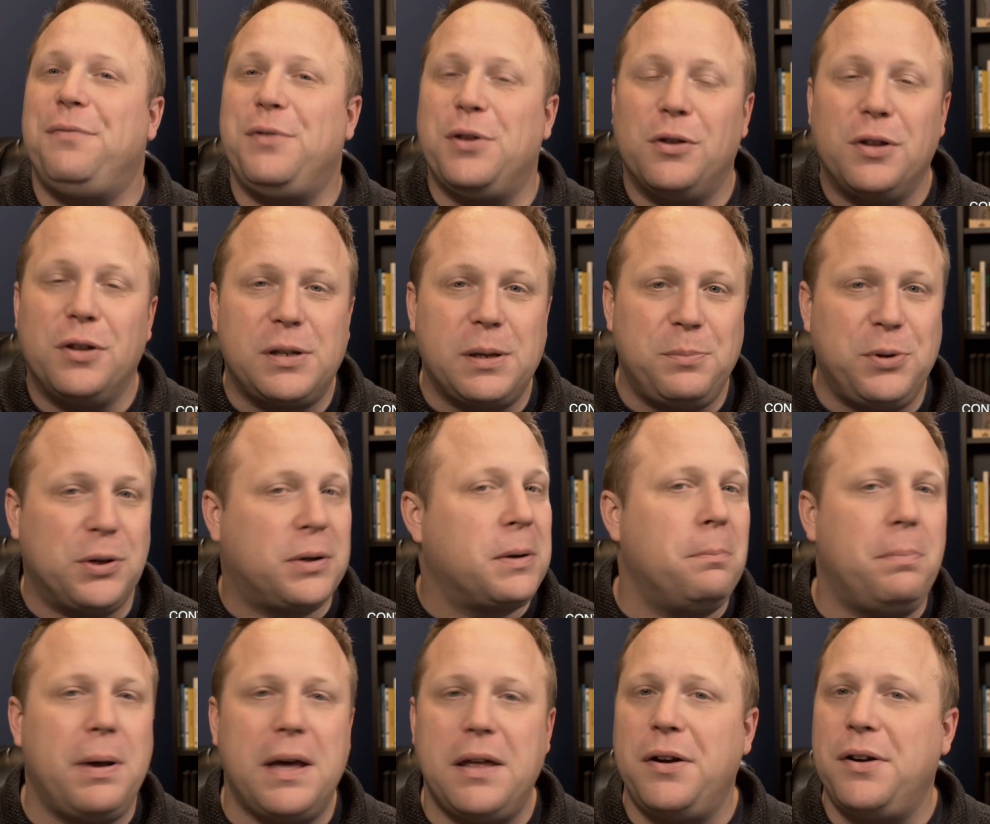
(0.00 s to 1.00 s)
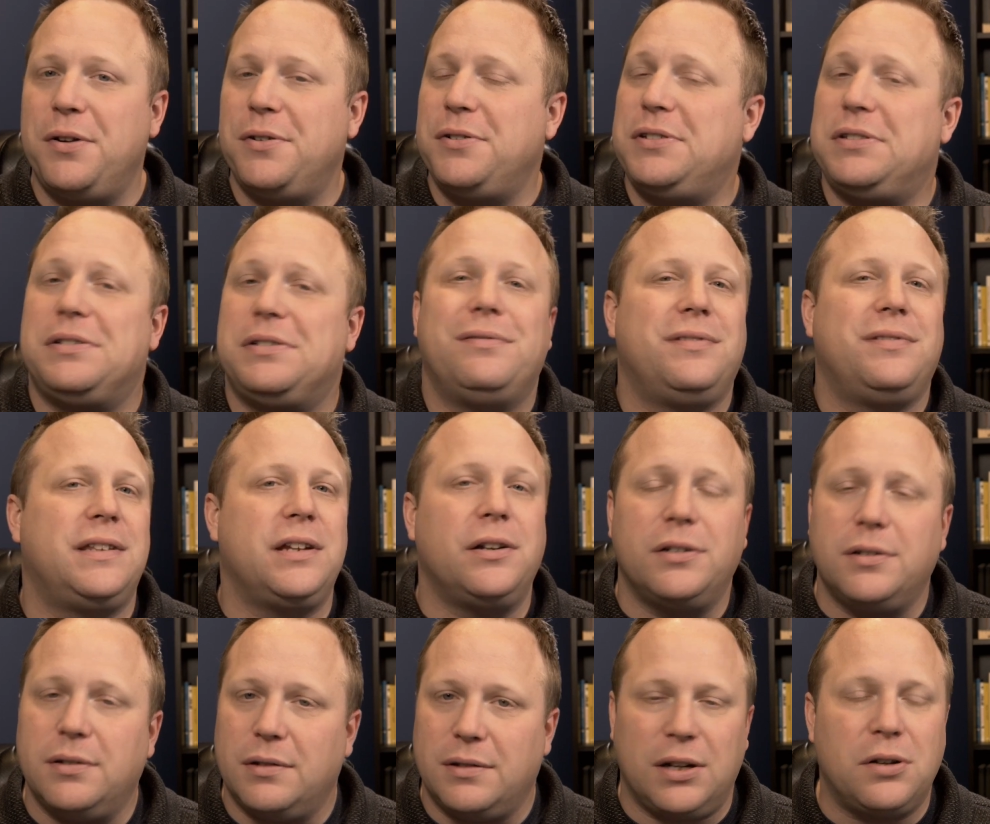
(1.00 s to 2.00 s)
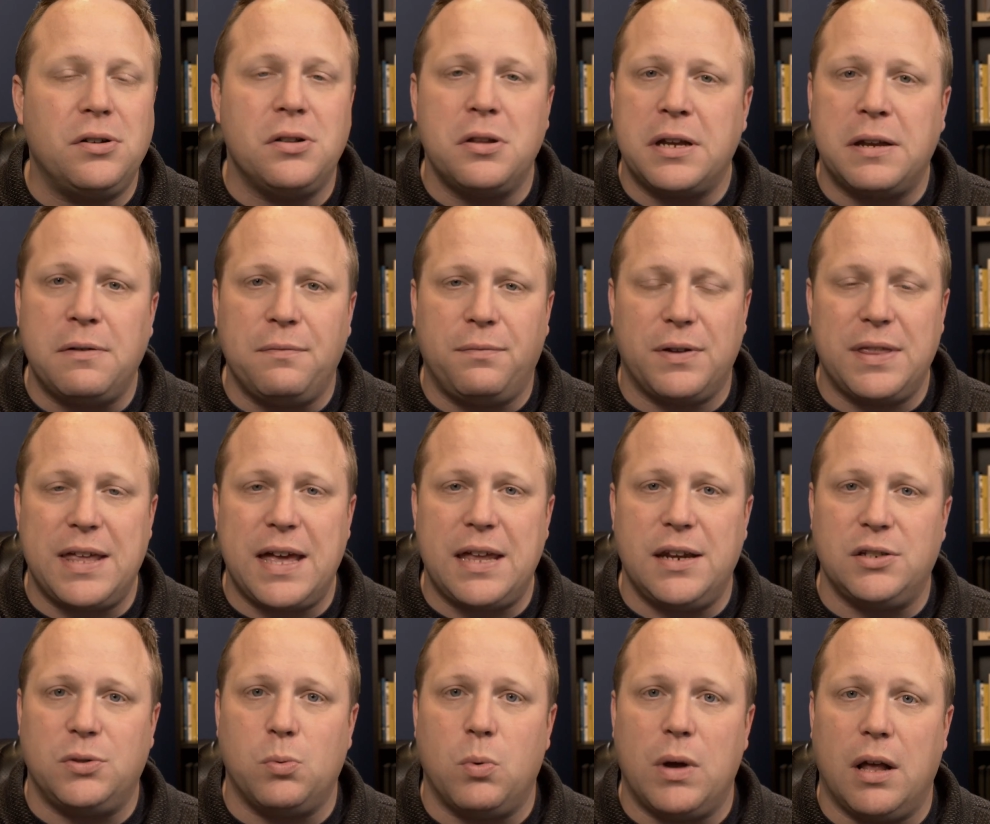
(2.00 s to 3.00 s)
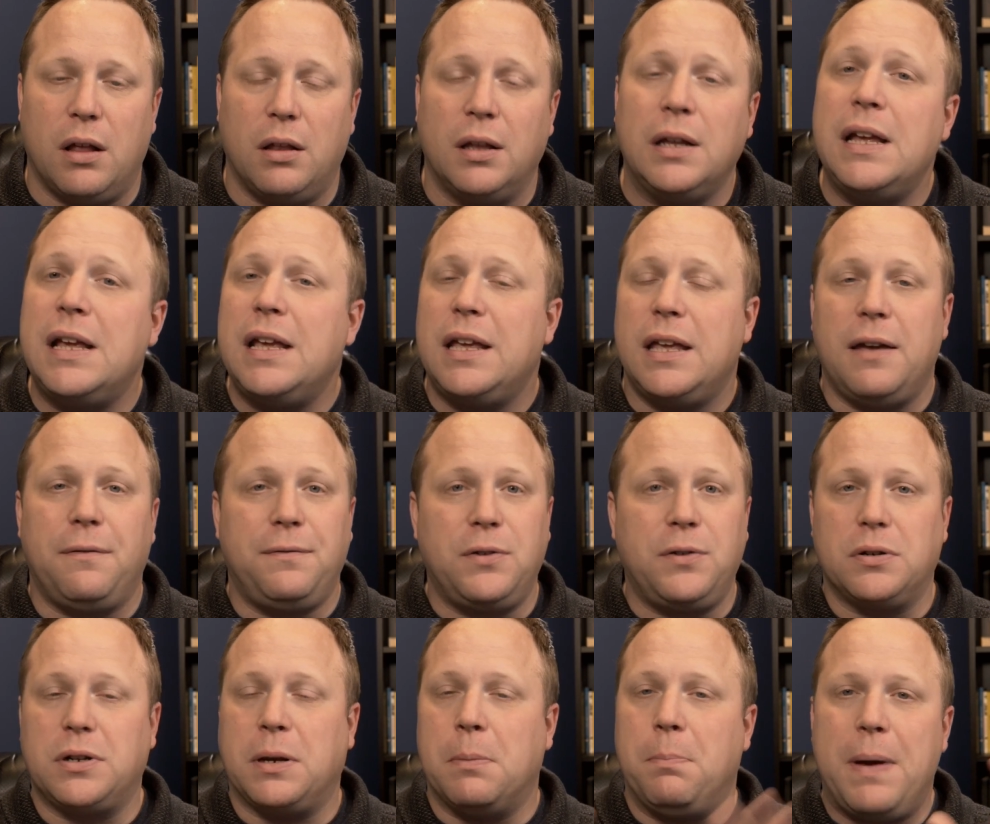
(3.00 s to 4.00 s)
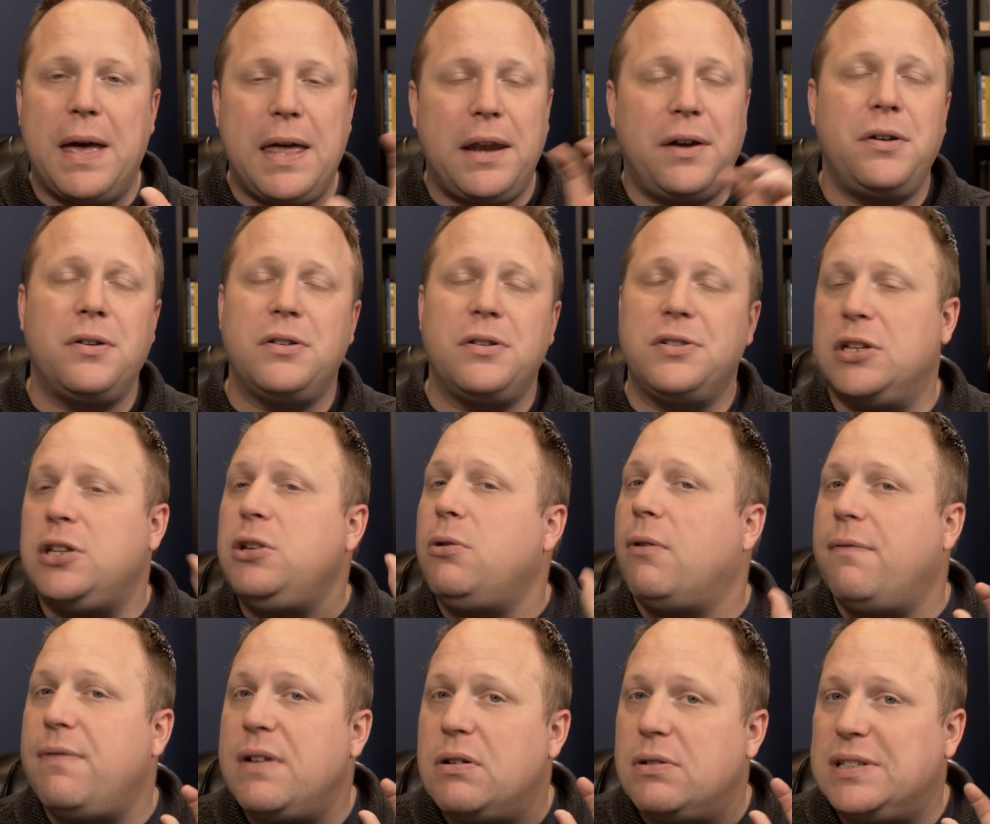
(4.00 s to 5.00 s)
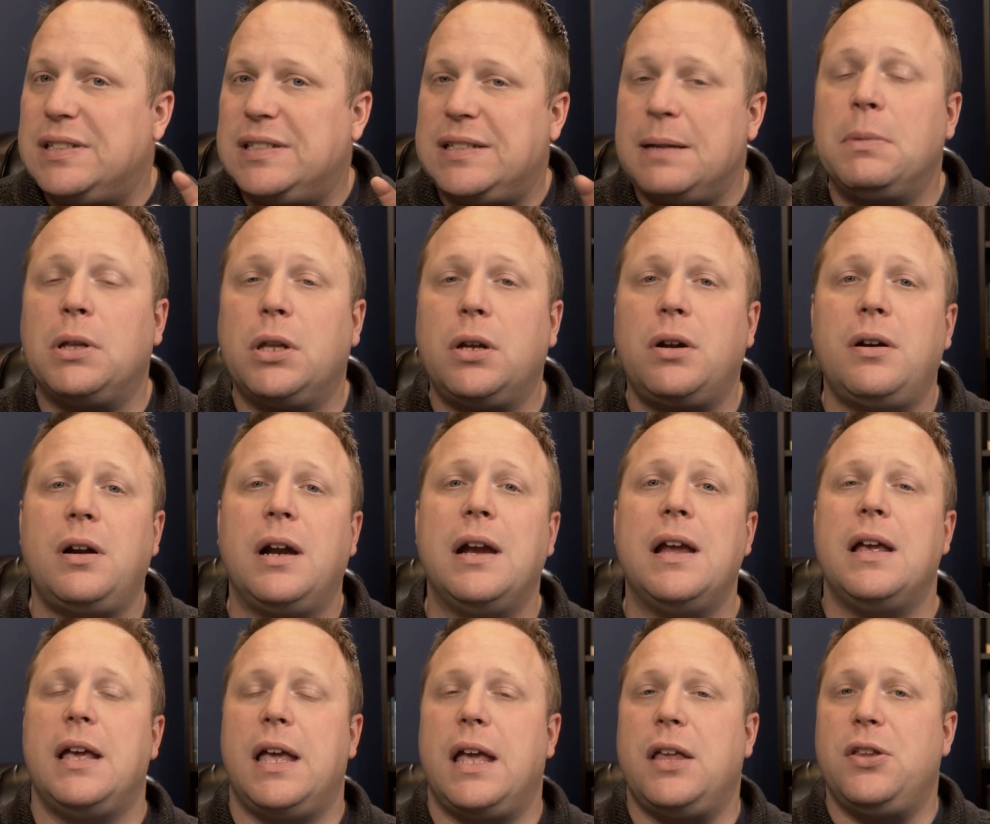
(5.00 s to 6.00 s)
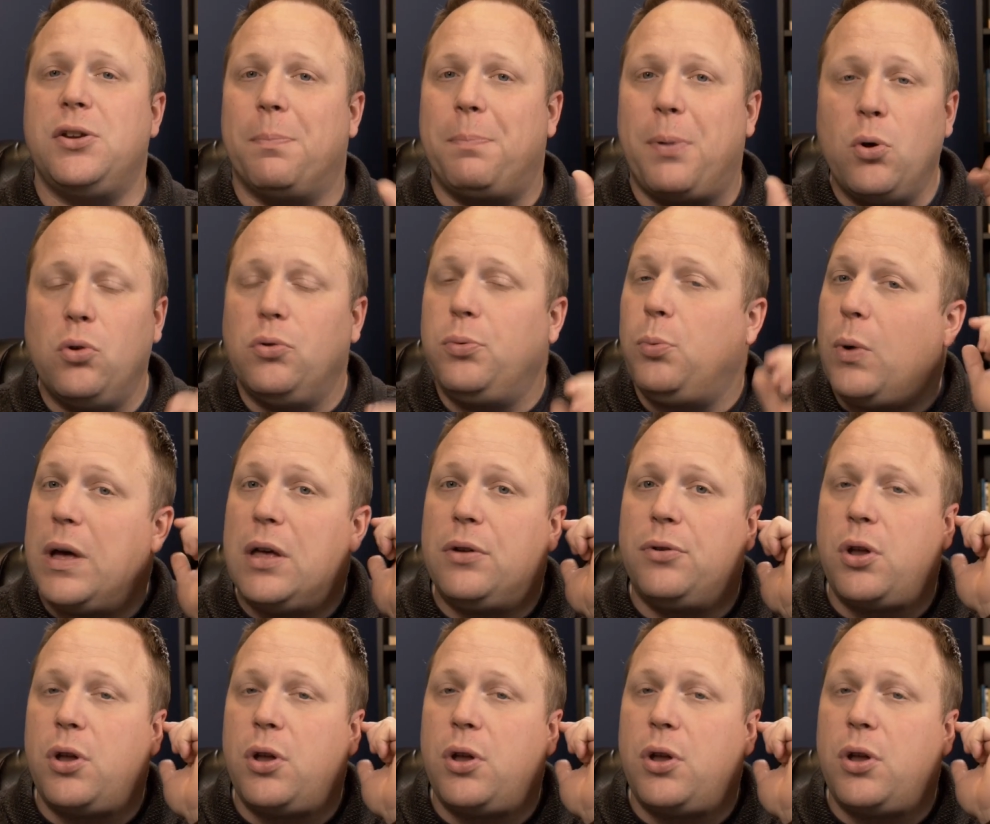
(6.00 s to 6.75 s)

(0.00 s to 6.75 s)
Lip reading: If you look up your competitors, they're looking for that as well. If you're competitors and you are very similar and you're both